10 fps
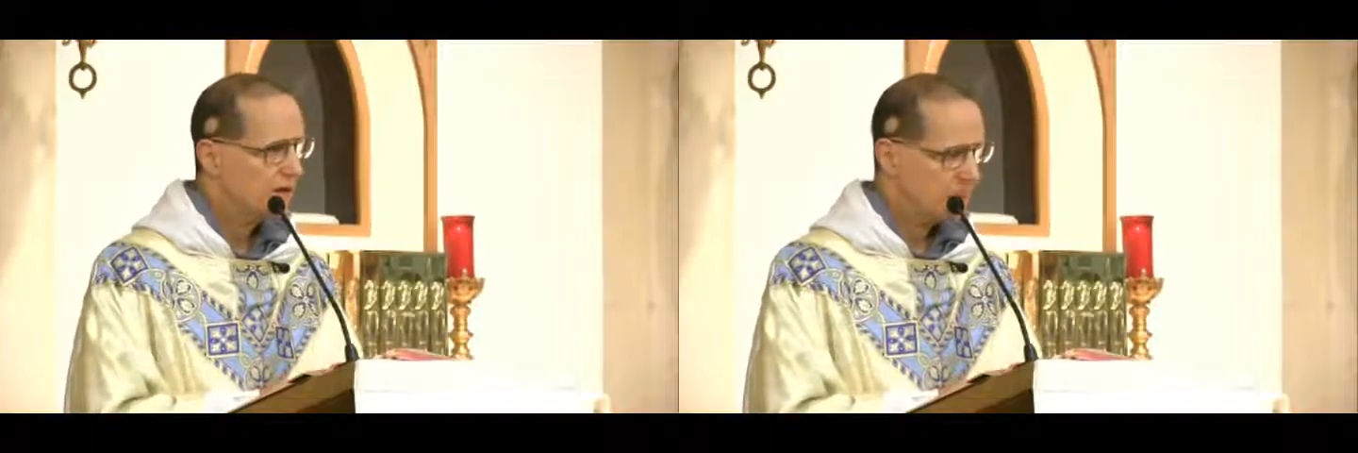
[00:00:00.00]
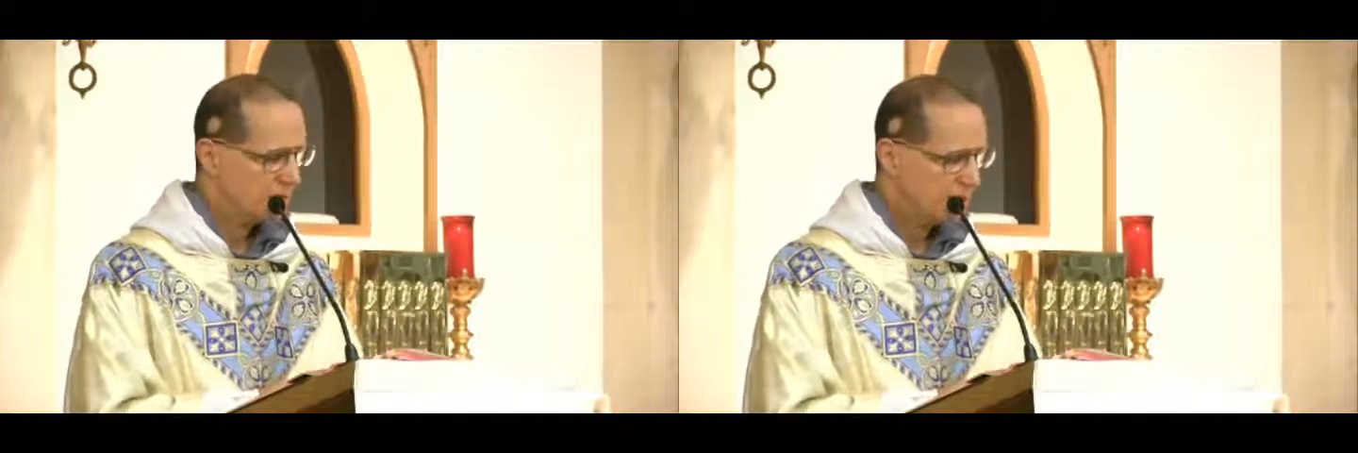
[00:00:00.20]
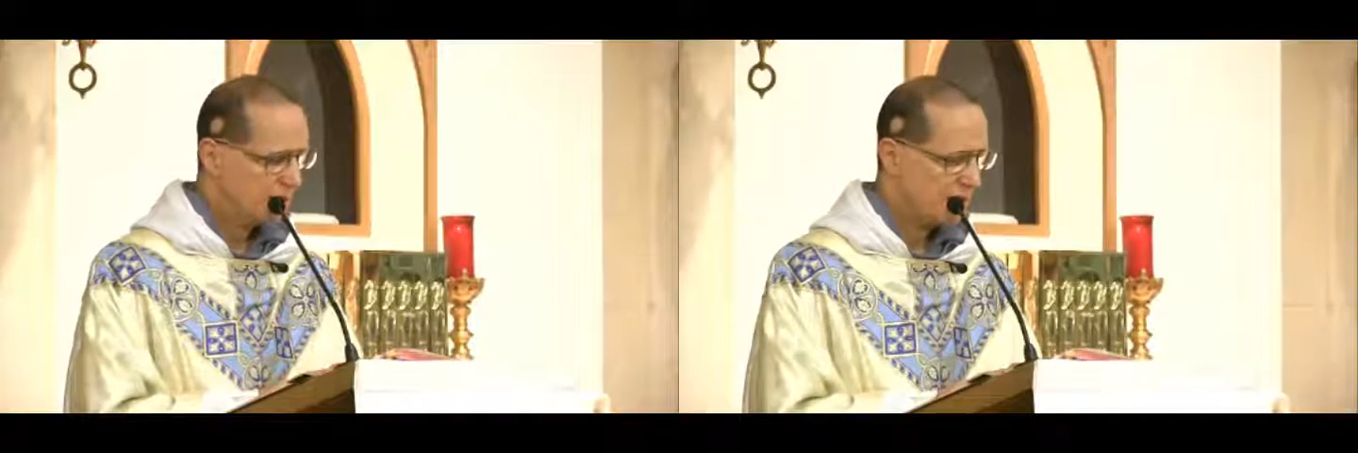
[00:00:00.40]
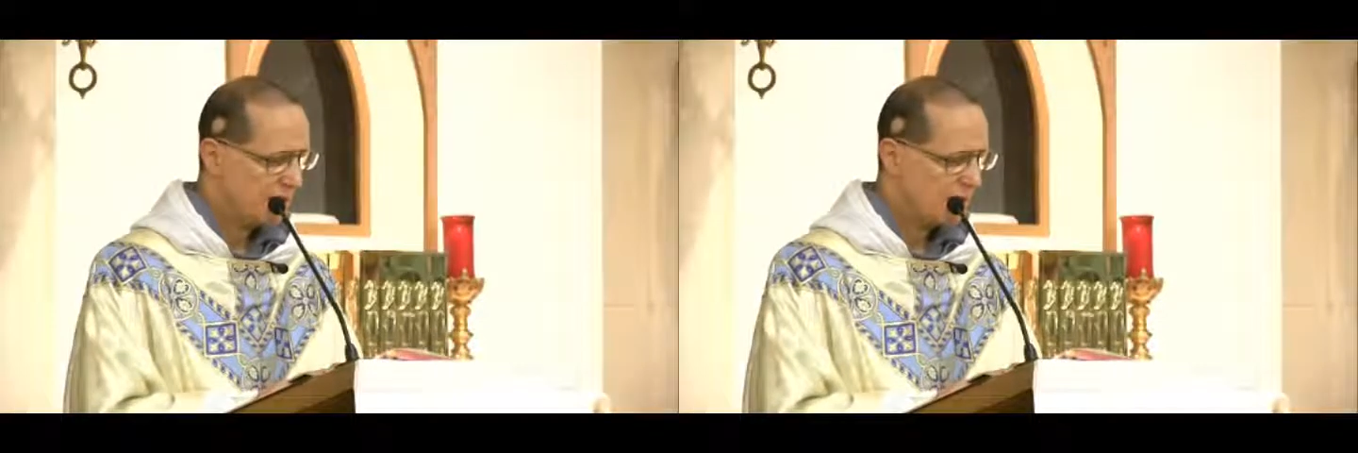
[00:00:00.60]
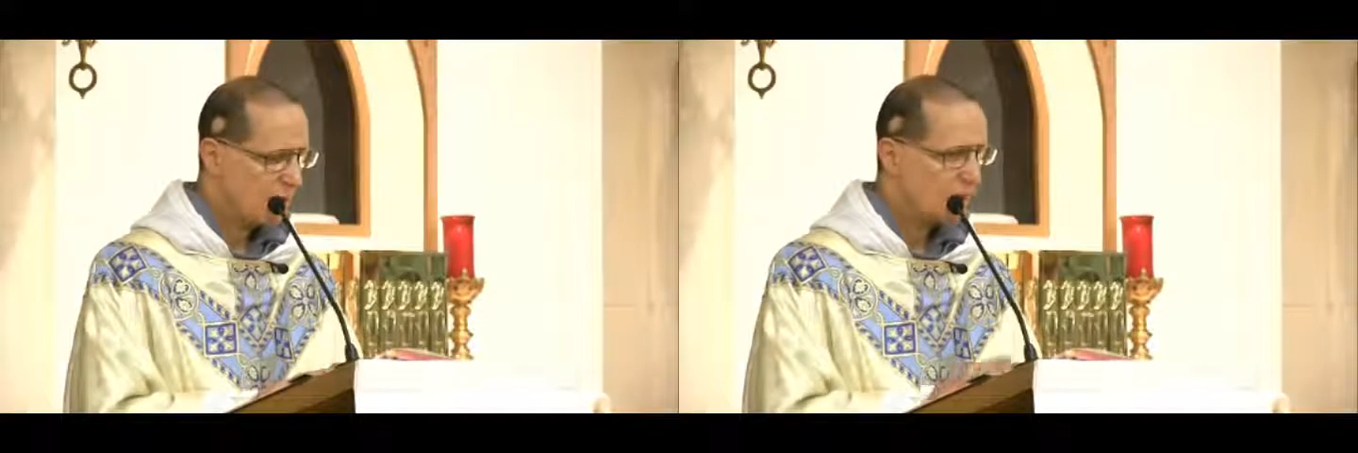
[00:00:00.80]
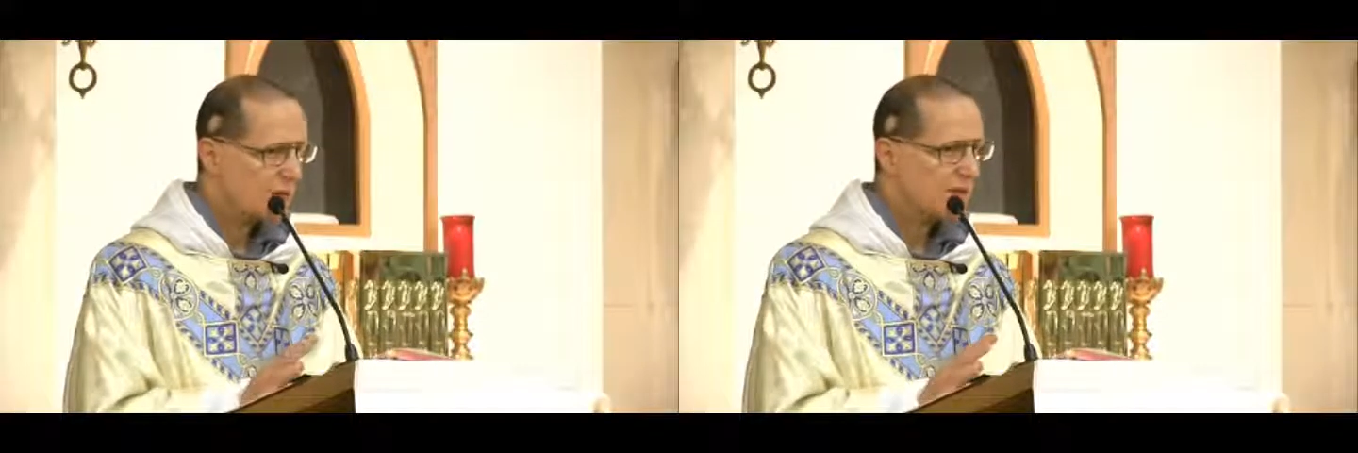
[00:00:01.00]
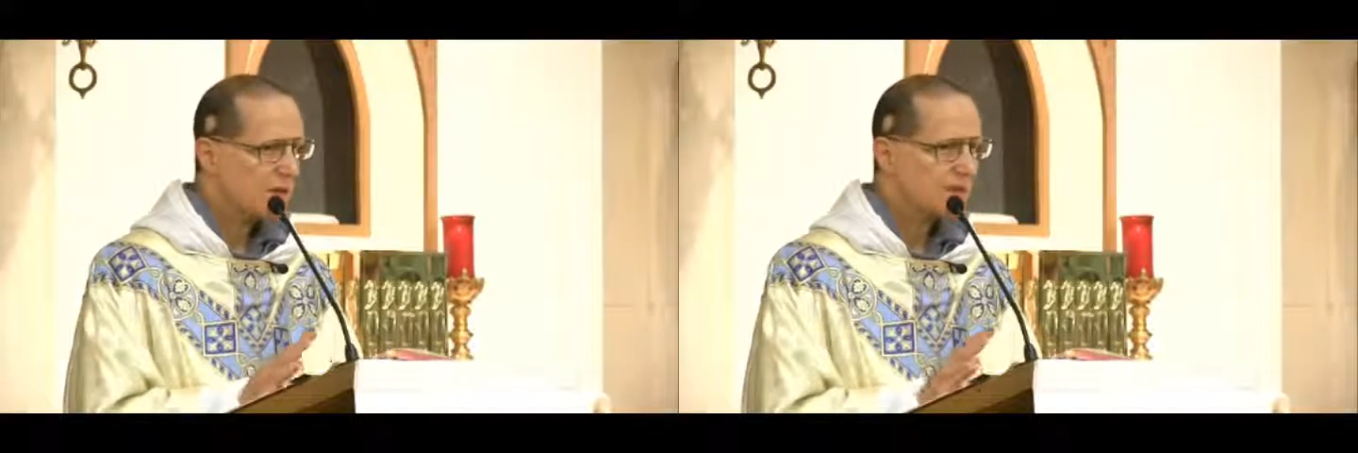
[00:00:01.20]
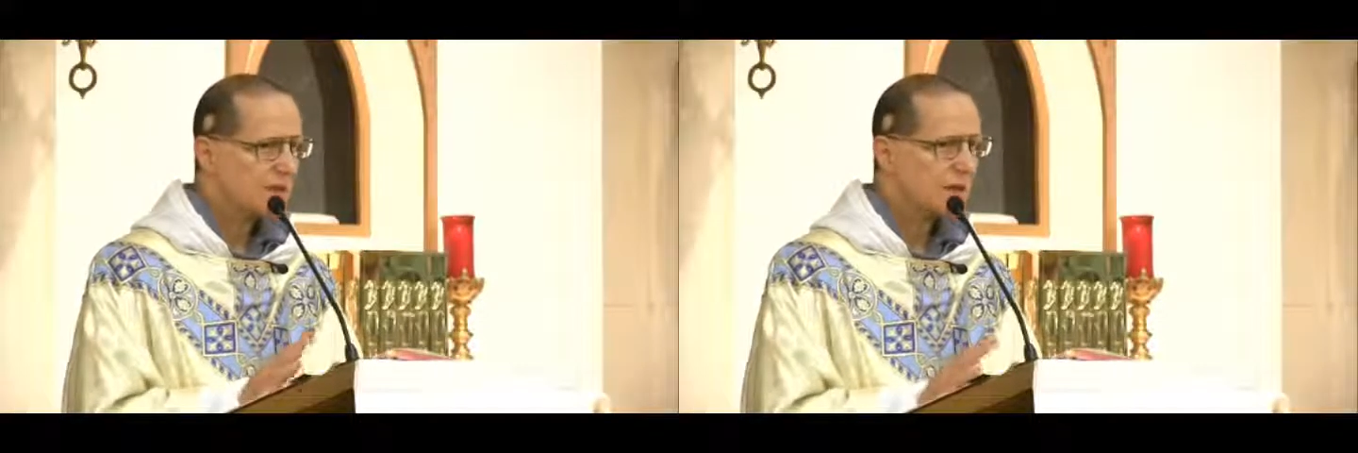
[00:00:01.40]
we see almost every
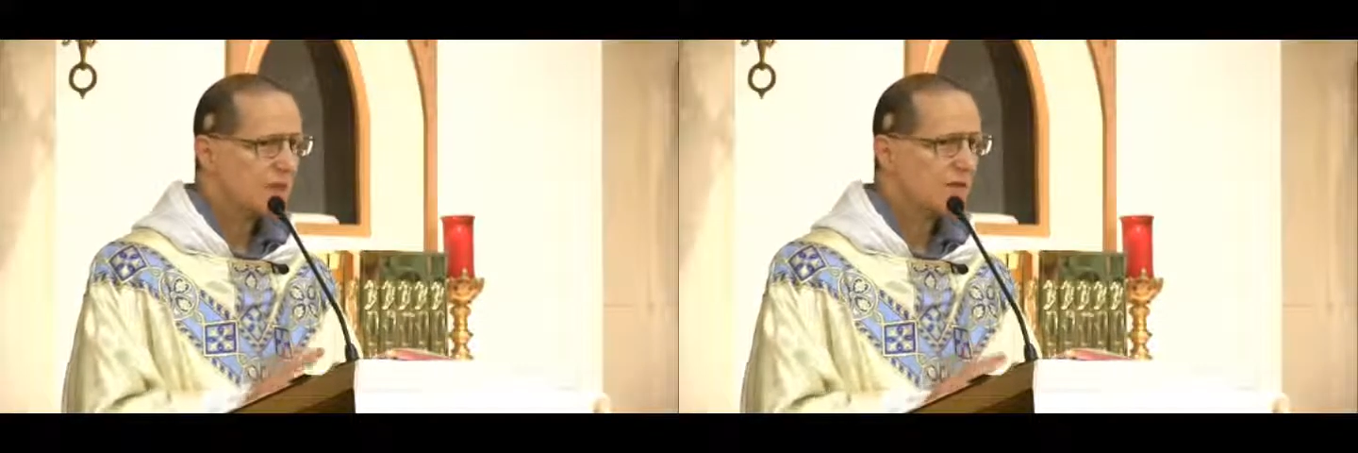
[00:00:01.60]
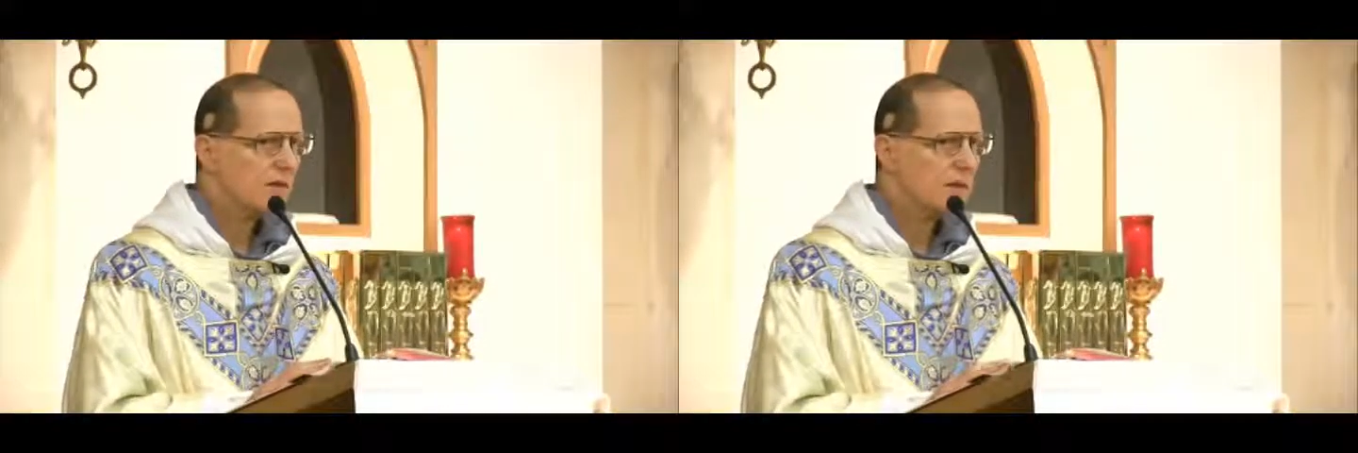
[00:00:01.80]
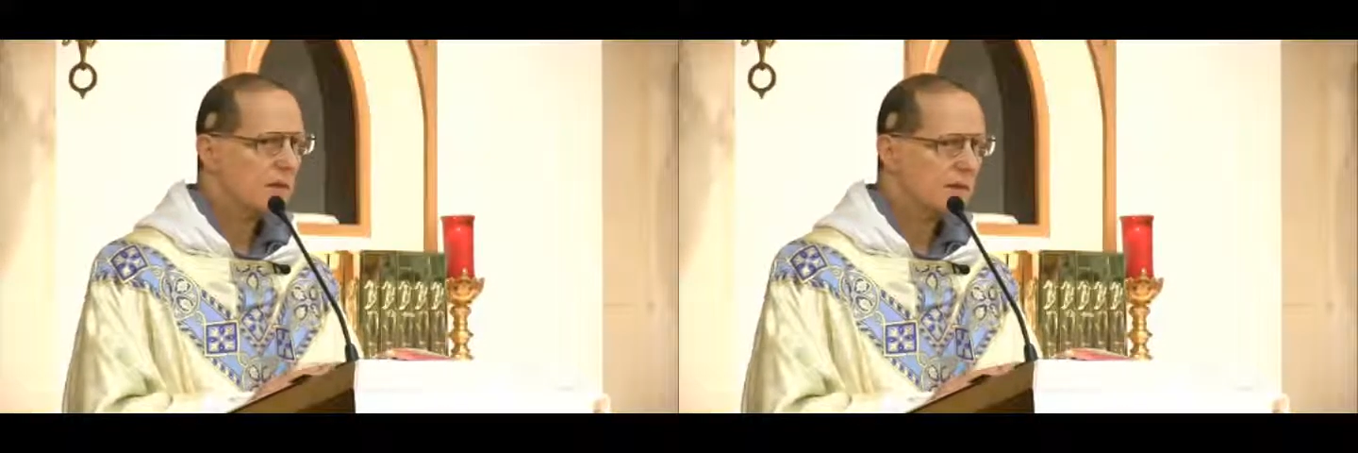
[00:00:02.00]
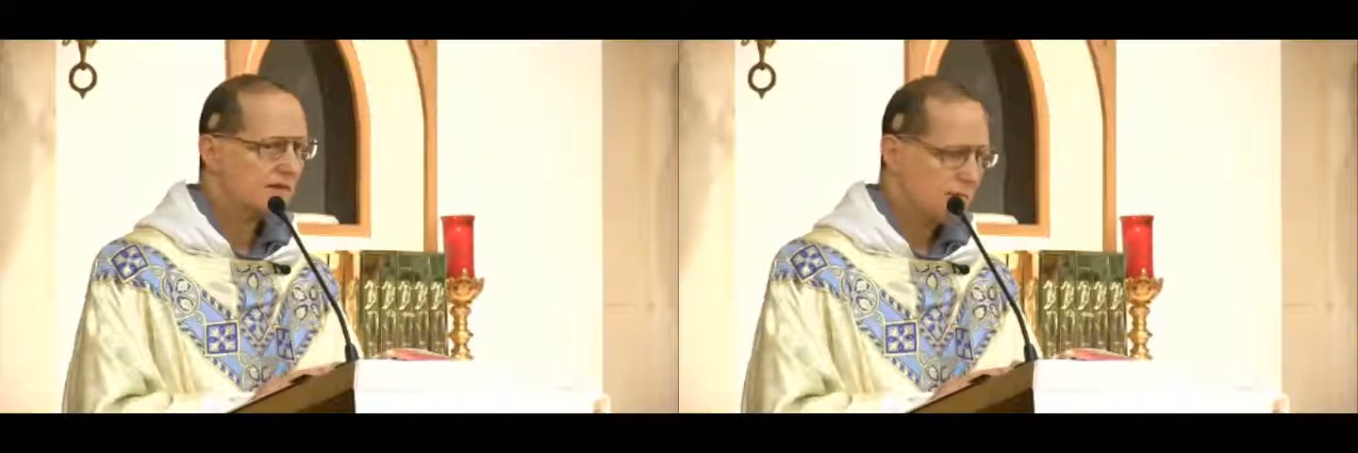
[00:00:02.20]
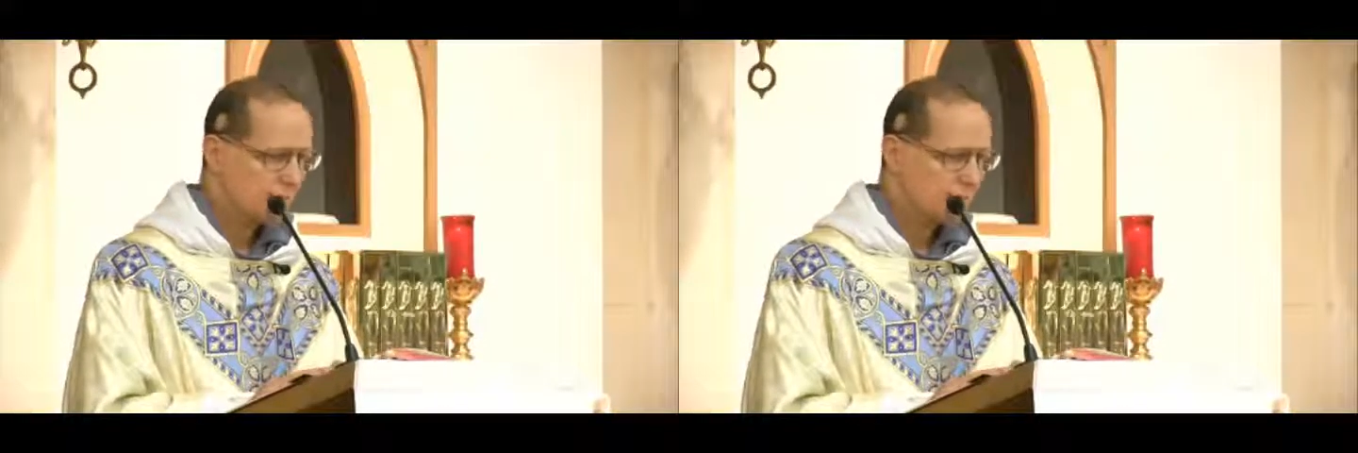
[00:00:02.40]
aspect of Our Lady.